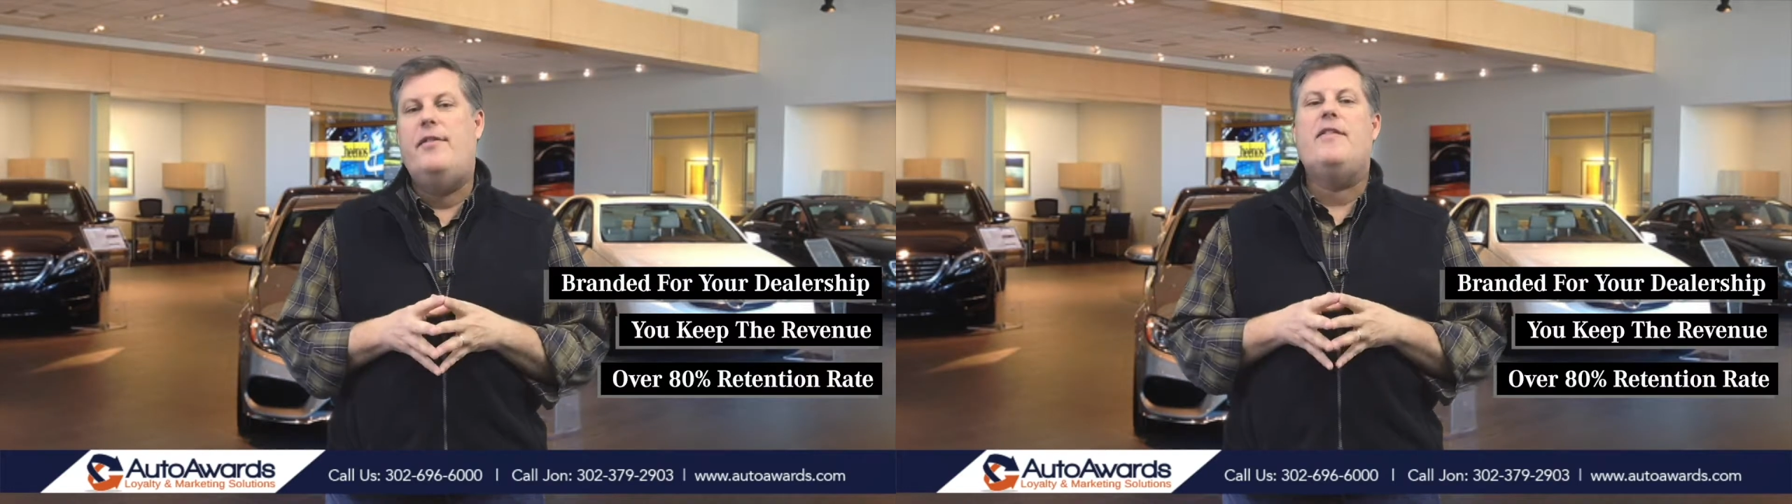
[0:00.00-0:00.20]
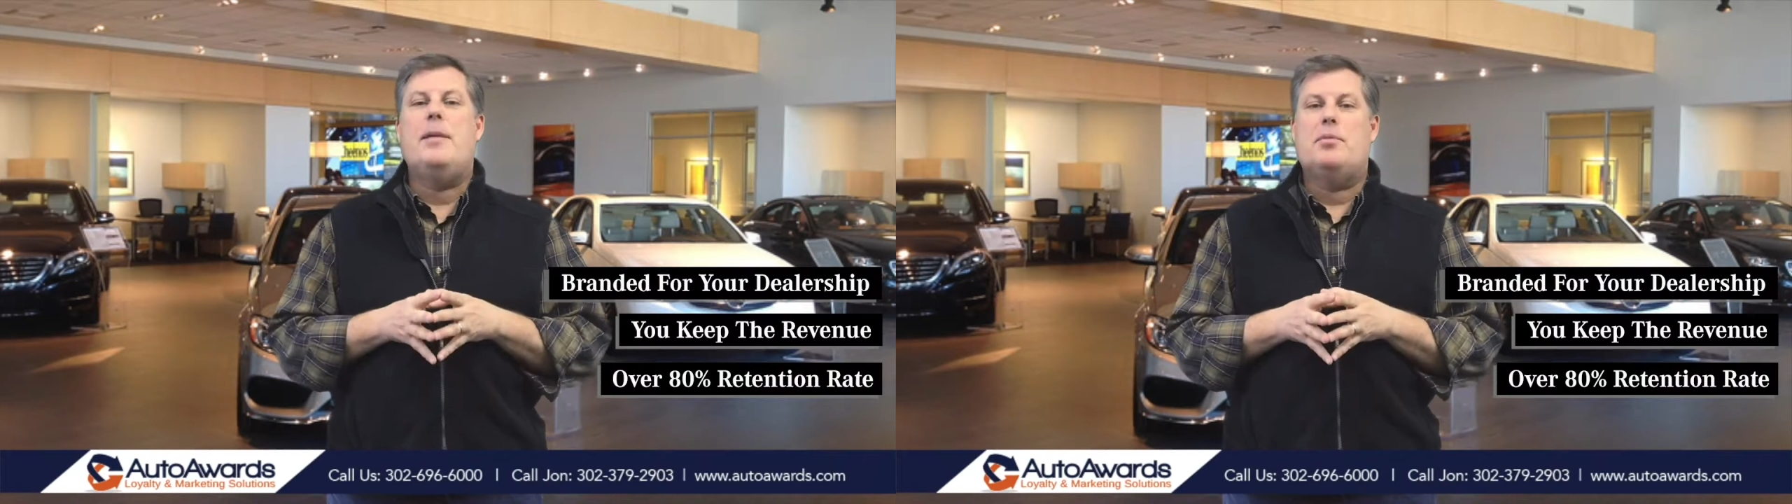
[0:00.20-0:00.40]

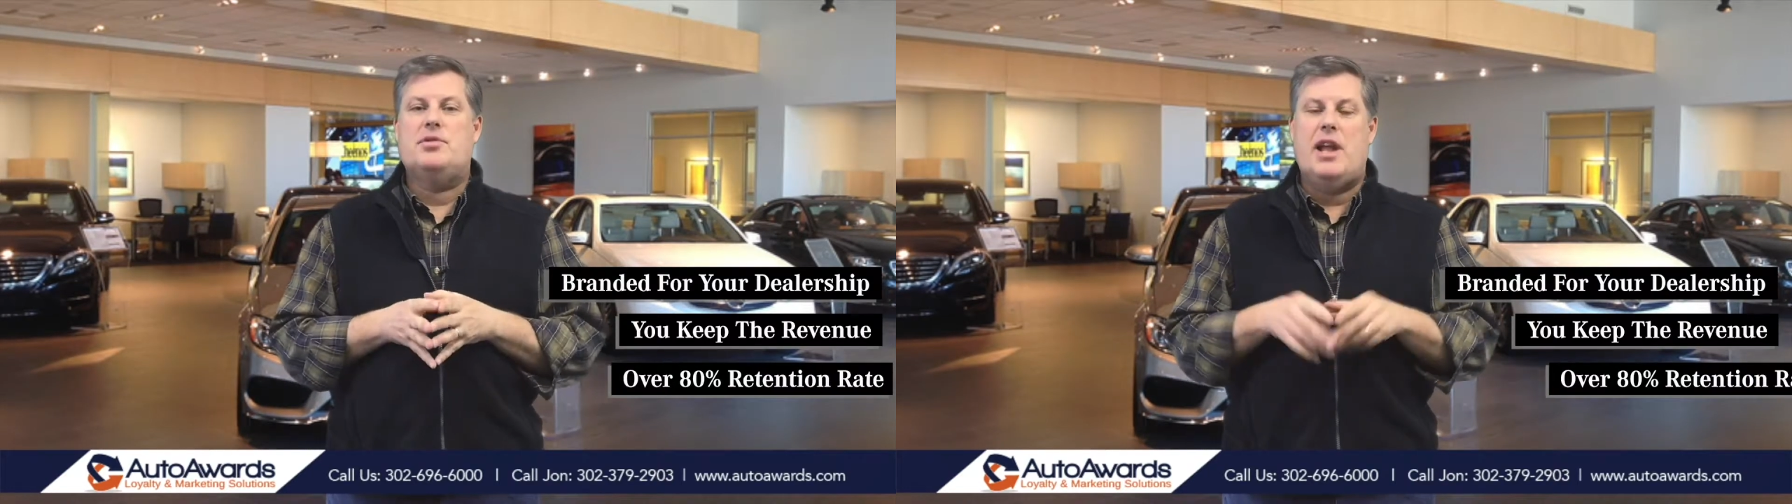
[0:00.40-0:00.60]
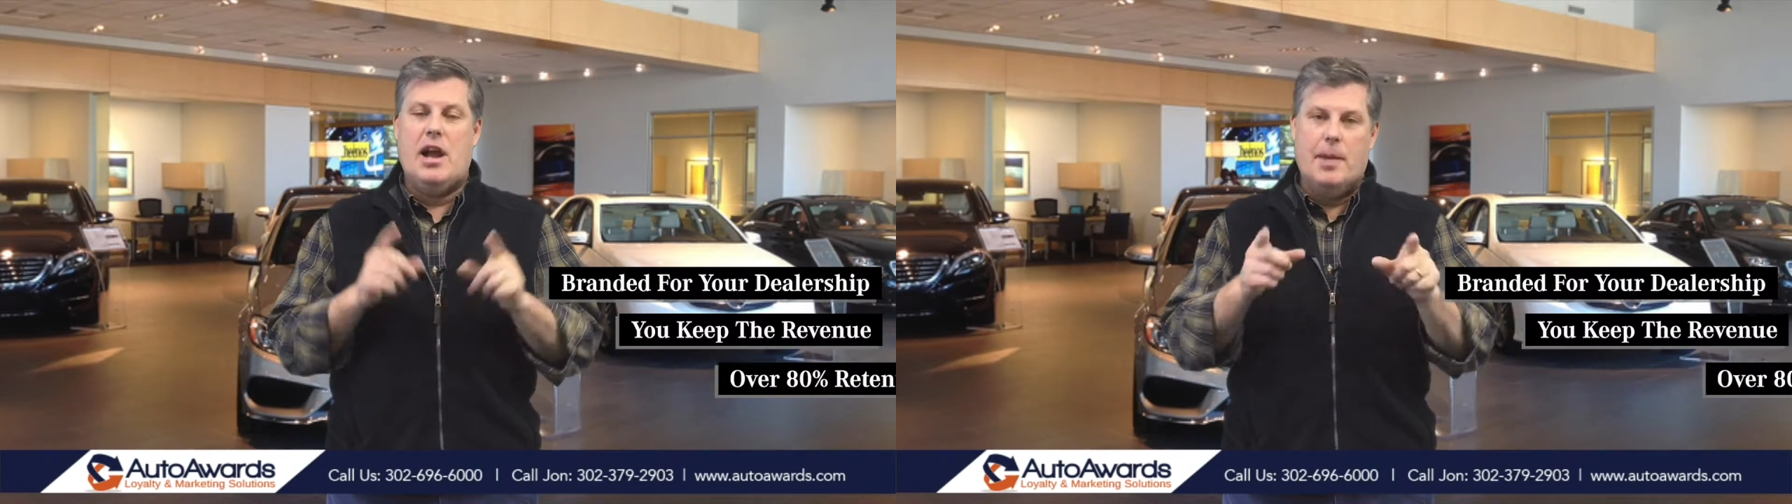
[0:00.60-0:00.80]

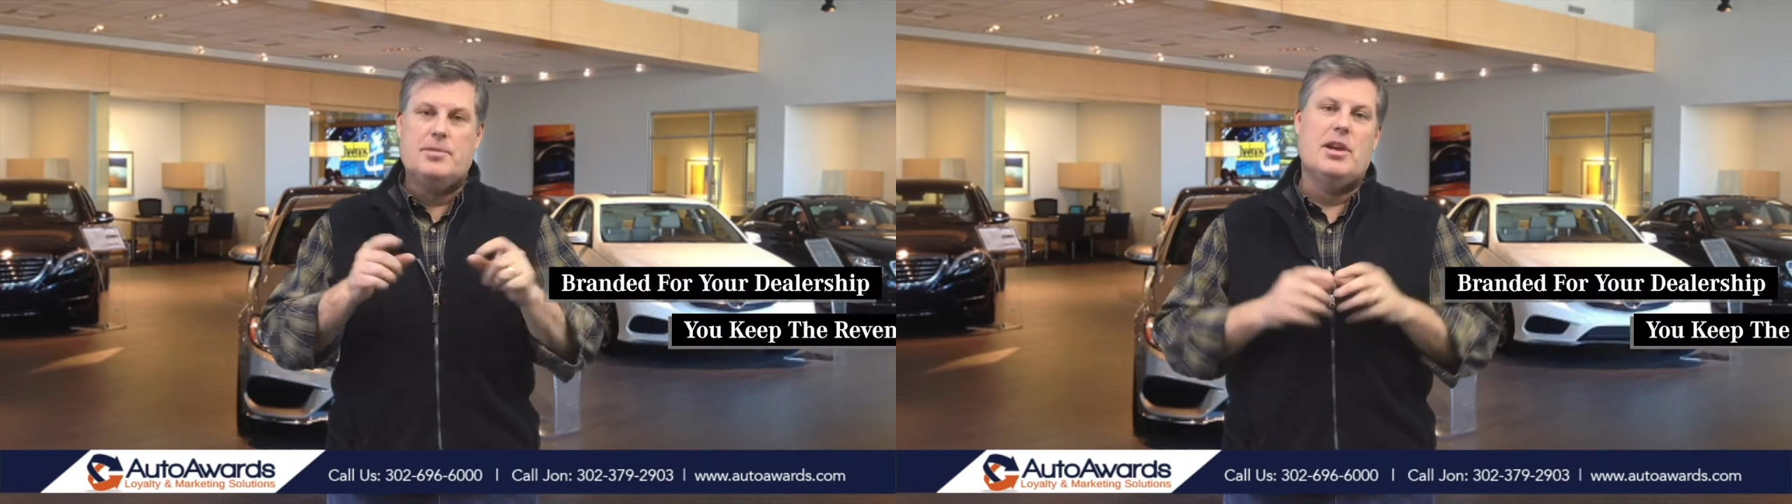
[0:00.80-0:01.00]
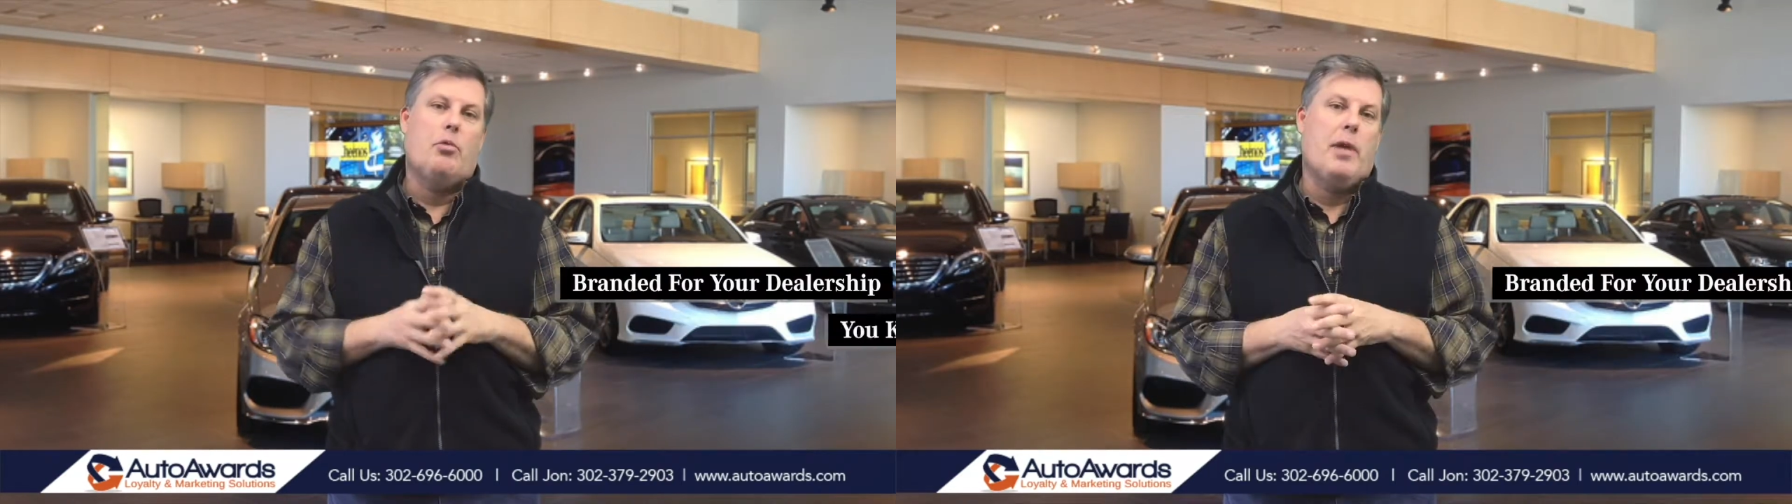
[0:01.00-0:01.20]
50%
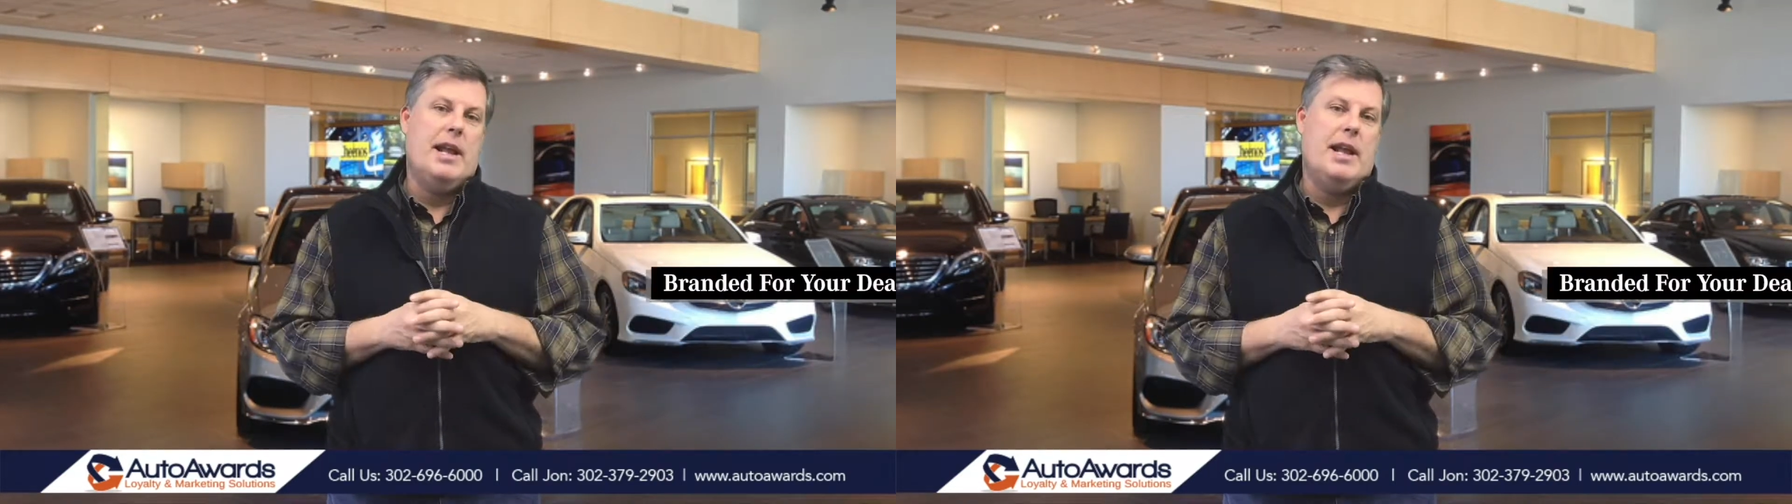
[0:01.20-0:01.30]
upsell